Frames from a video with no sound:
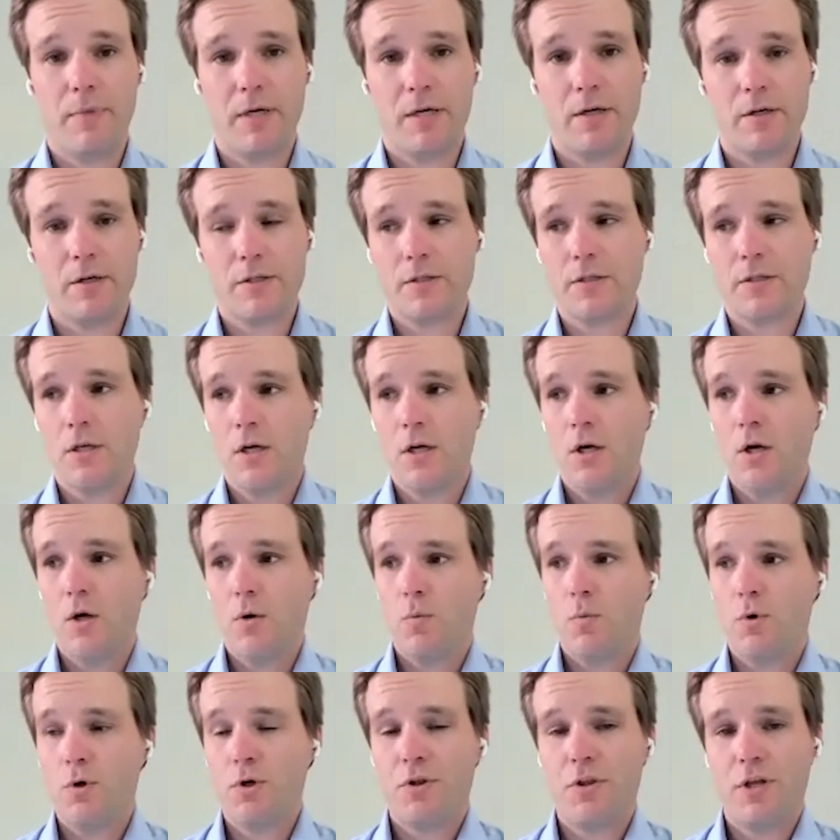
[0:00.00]
Because
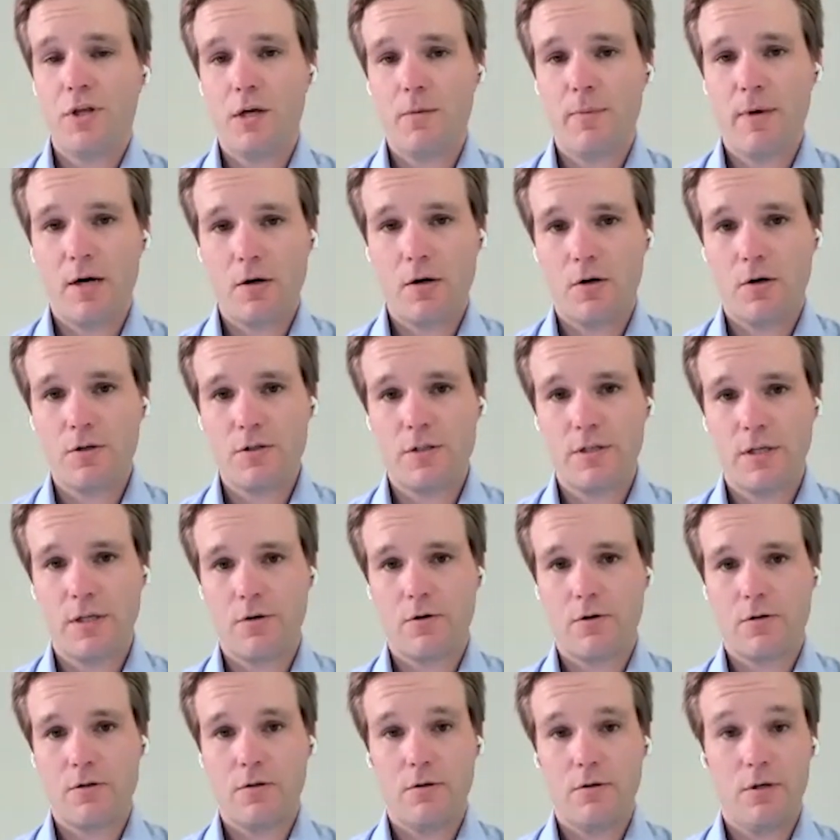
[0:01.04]
when you think about call
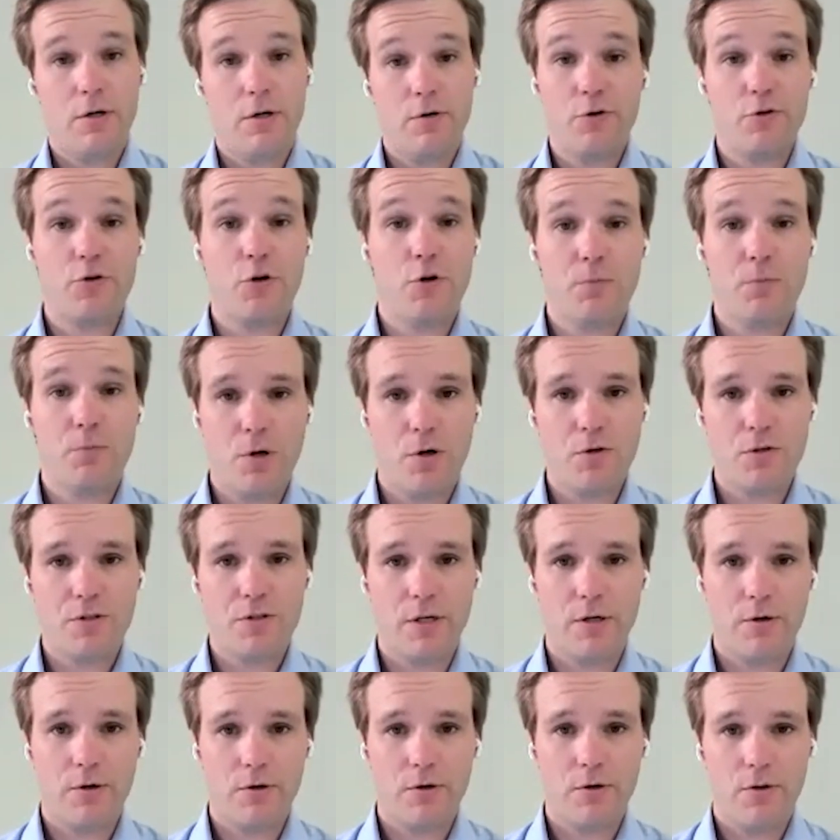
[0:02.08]
centers, you hear the term call
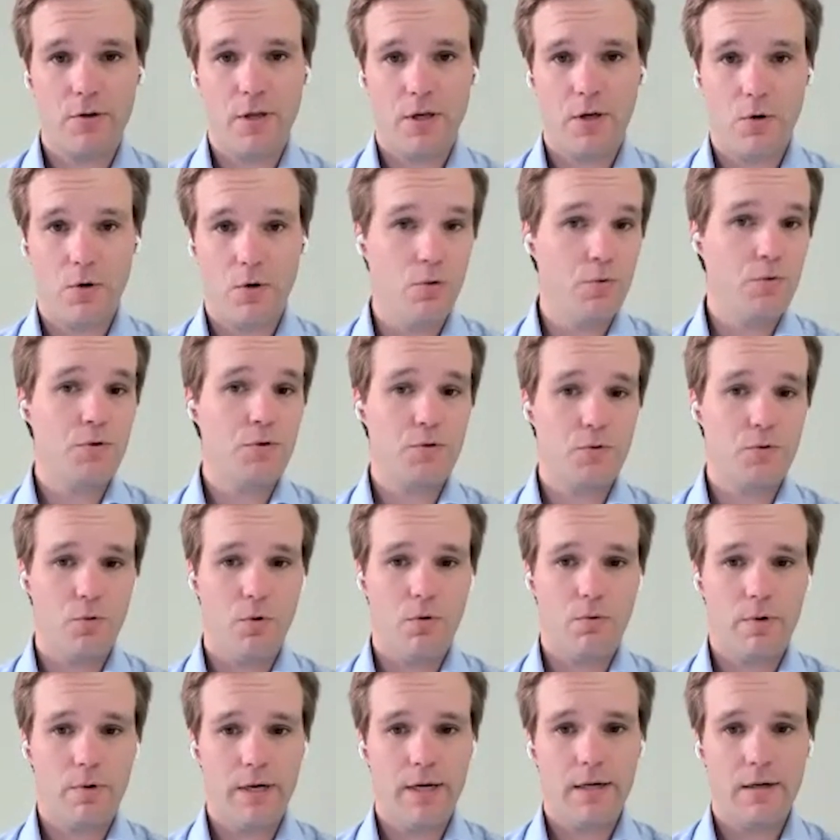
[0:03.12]
center, you think old
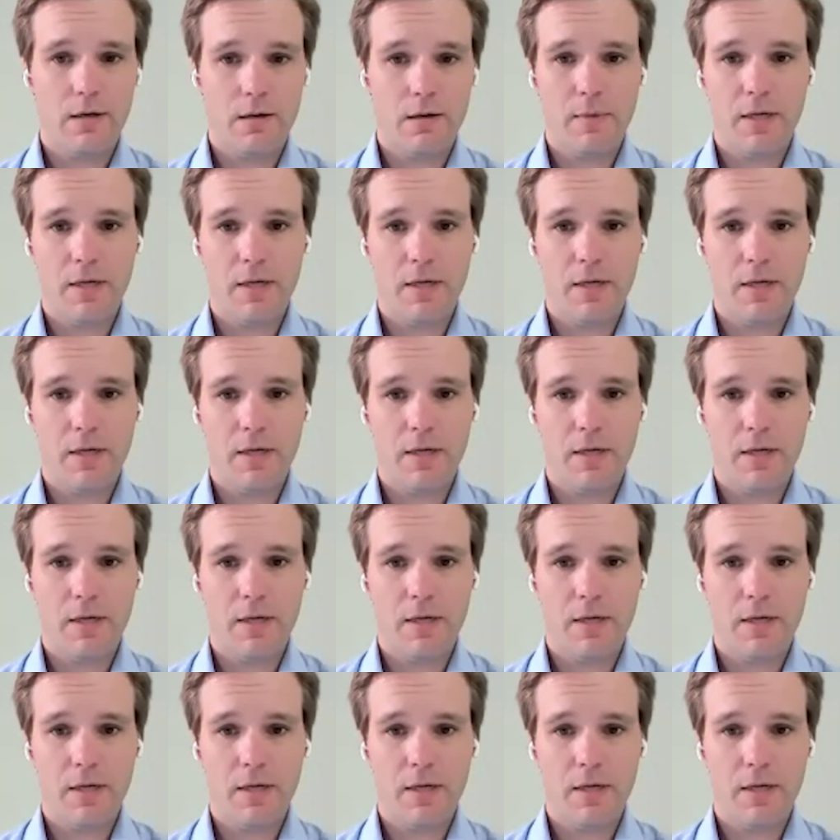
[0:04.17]
school, right?